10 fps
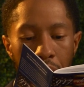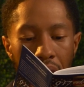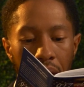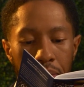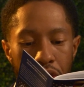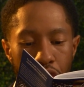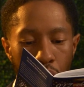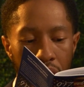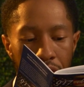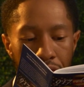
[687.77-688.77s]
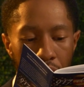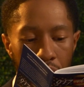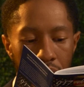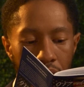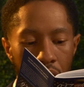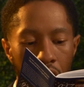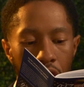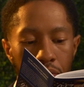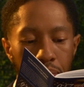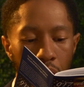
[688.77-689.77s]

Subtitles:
by a majority vote of